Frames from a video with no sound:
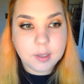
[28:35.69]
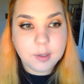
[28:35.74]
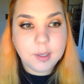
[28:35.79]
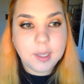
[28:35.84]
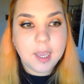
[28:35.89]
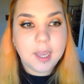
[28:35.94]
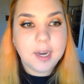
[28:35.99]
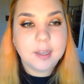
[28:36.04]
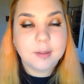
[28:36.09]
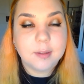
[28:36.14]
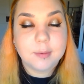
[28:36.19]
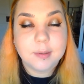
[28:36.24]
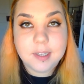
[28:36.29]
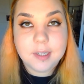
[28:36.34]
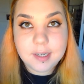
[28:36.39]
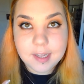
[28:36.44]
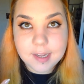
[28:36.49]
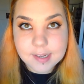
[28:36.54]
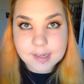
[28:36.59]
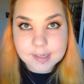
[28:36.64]
getting to the
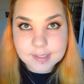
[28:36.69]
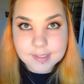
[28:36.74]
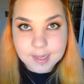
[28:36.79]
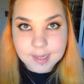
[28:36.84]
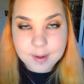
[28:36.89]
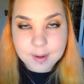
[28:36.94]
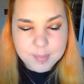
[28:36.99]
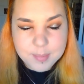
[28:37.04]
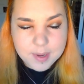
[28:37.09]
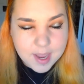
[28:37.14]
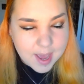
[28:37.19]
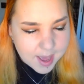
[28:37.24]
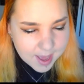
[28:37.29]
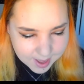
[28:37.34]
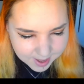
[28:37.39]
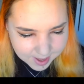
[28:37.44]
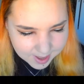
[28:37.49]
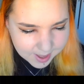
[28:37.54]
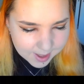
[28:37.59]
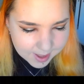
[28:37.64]
last step,
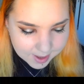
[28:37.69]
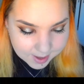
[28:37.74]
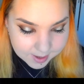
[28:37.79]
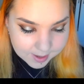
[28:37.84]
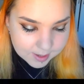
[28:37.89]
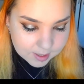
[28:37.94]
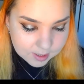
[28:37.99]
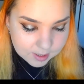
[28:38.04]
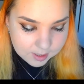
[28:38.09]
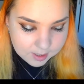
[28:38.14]
yay!